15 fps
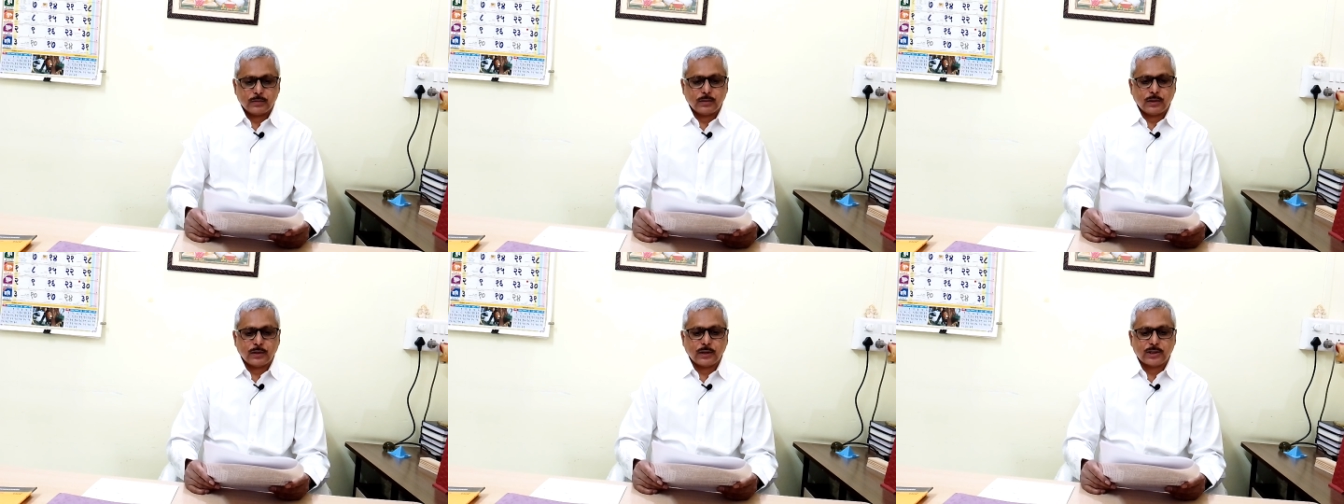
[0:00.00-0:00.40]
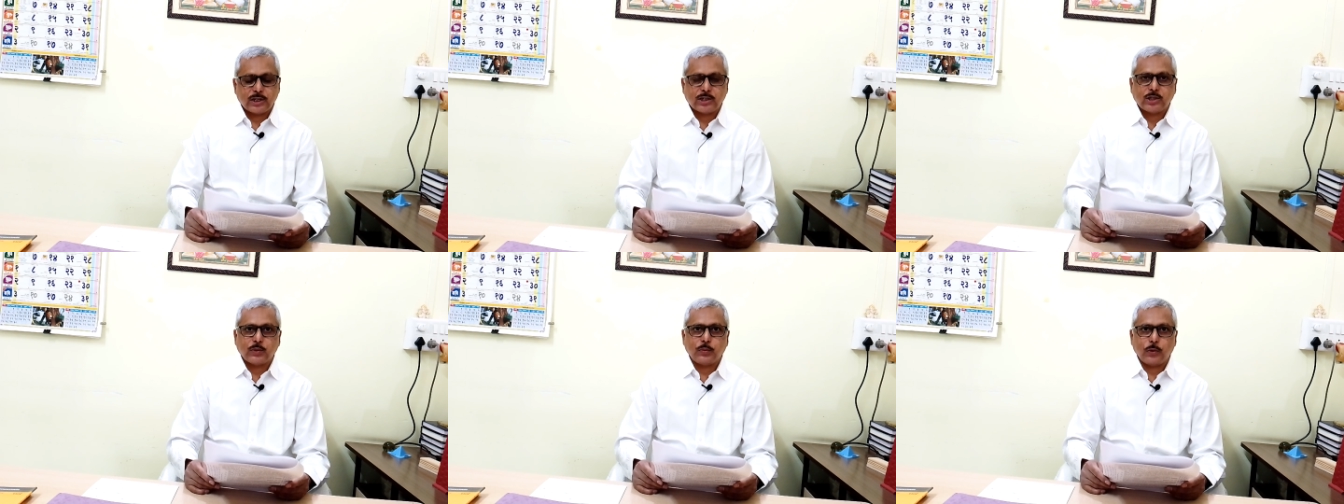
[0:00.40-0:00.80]
under
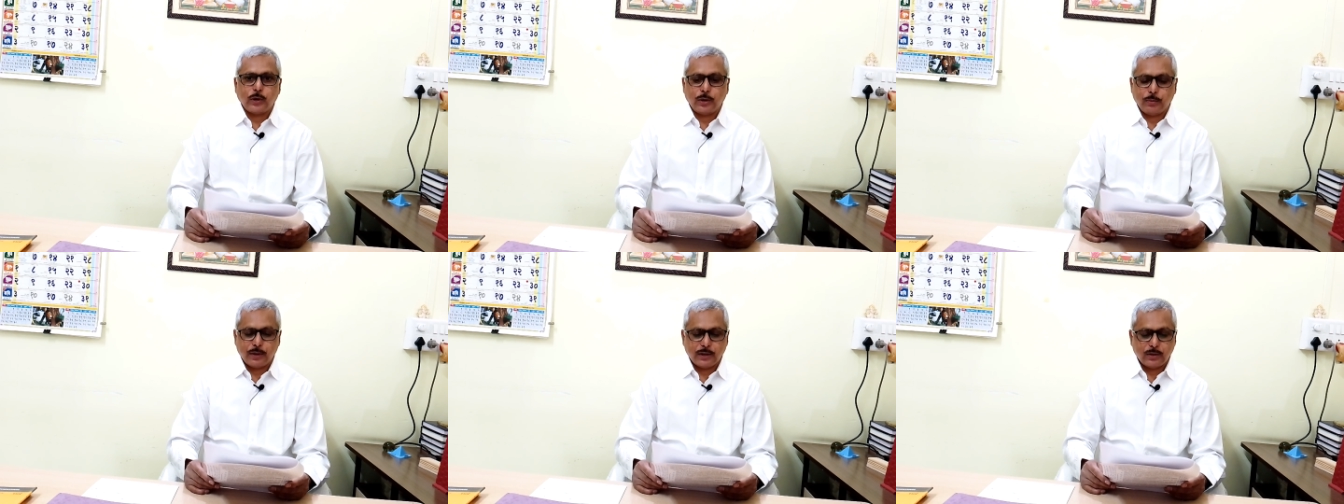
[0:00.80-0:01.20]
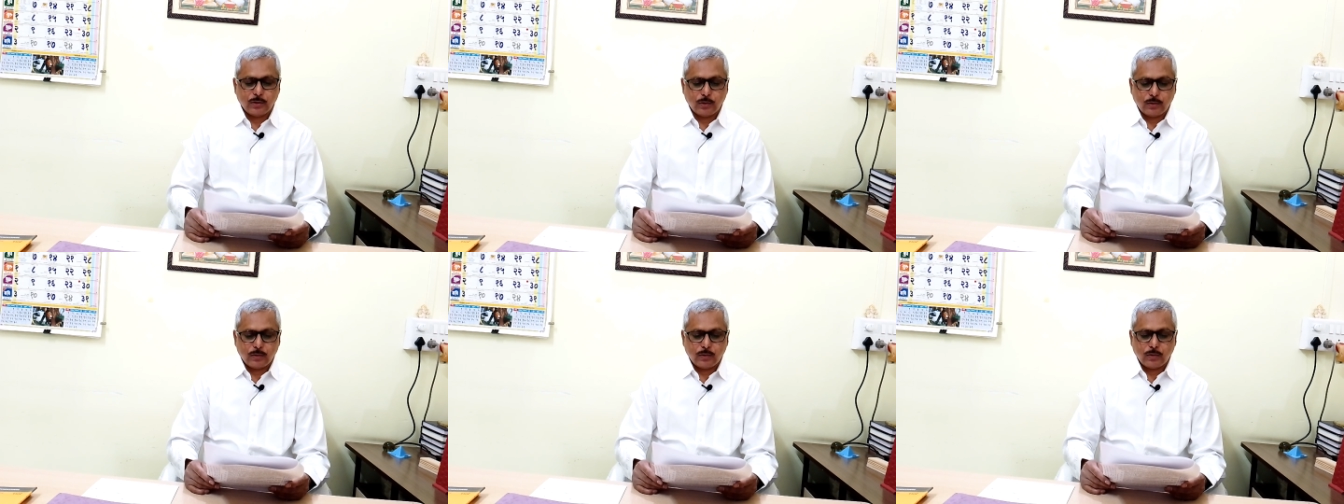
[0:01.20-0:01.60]
section
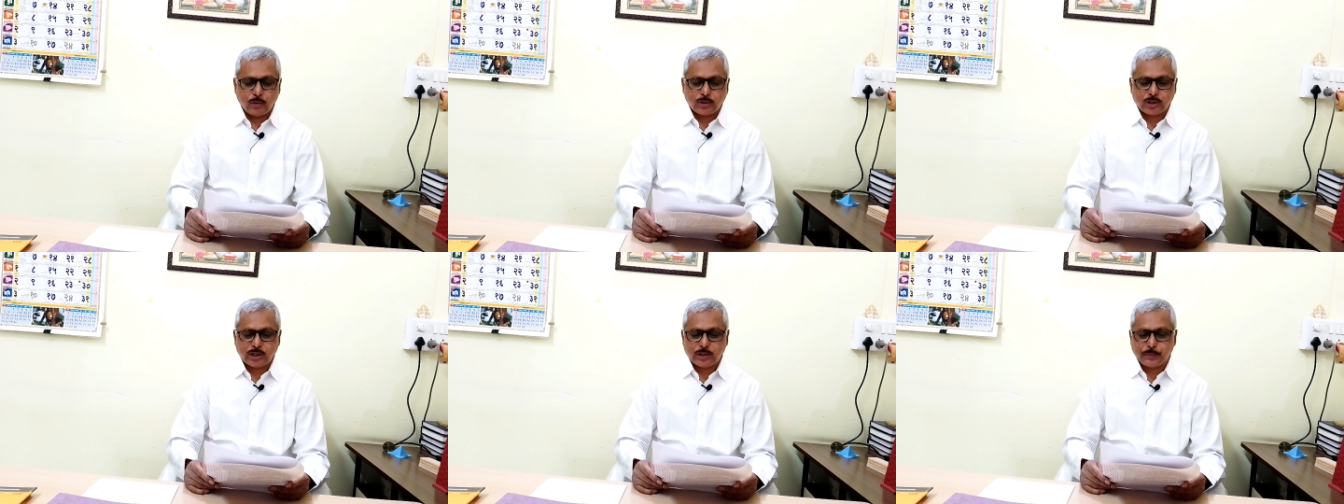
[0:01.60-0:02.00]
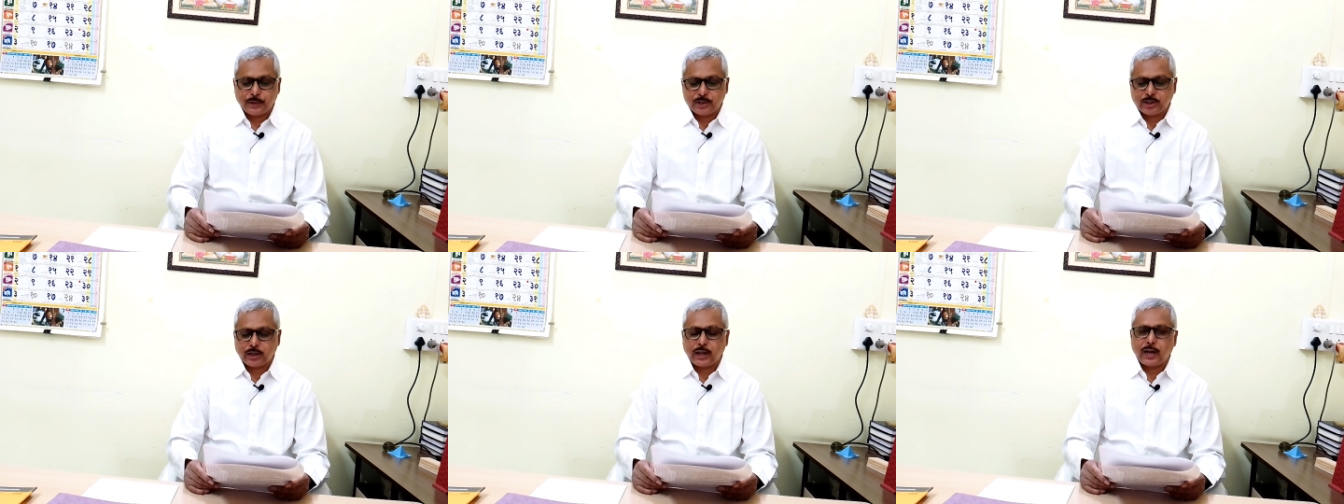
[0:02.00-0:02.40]
41, no such
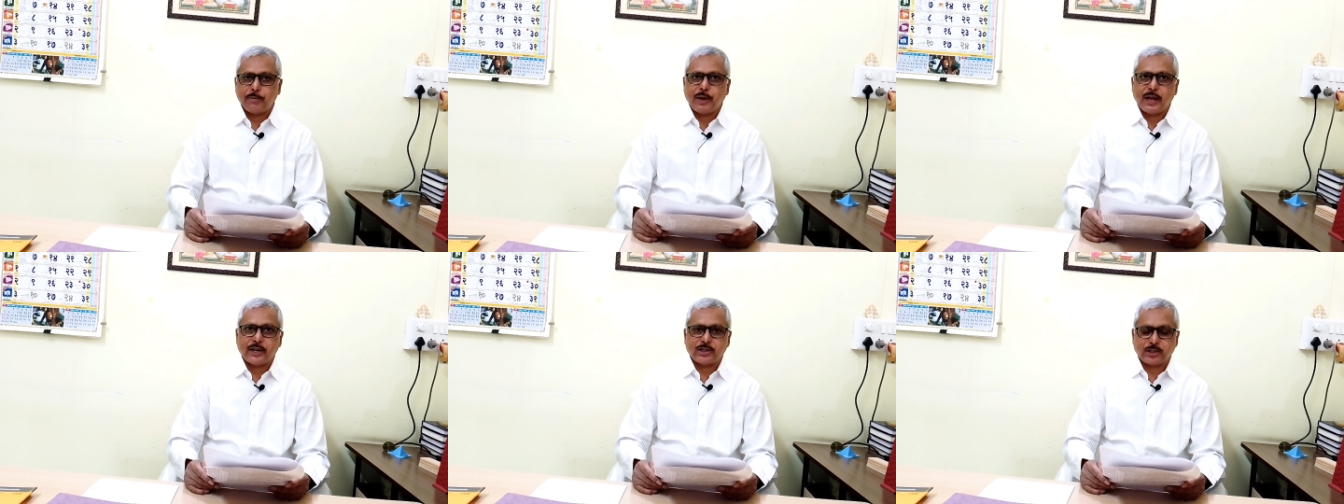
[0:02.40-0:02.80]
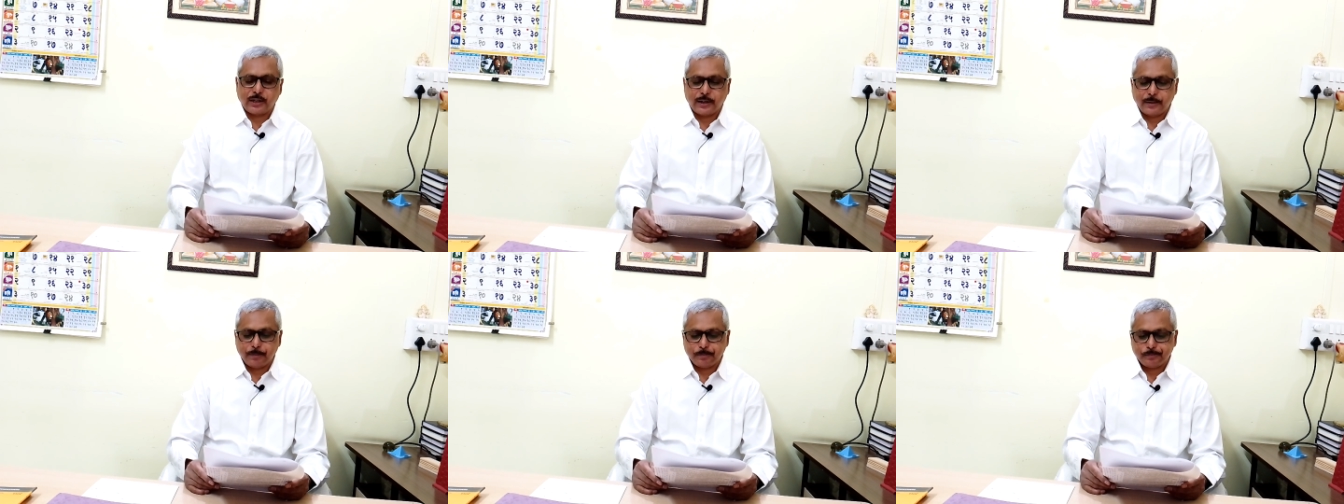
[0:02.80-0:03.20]
person can be
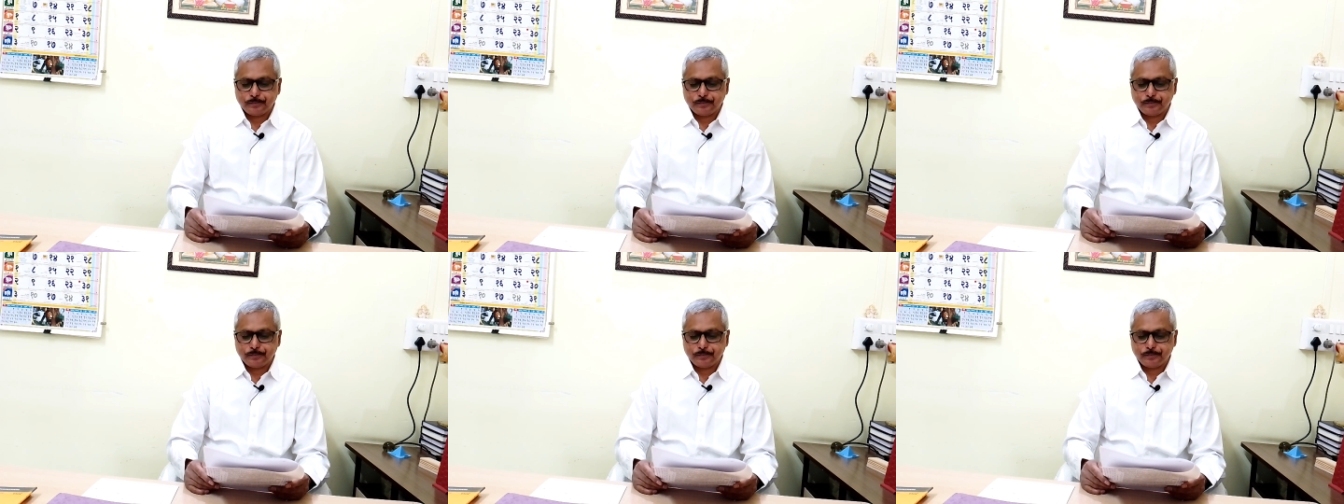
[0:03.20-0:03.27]
arrested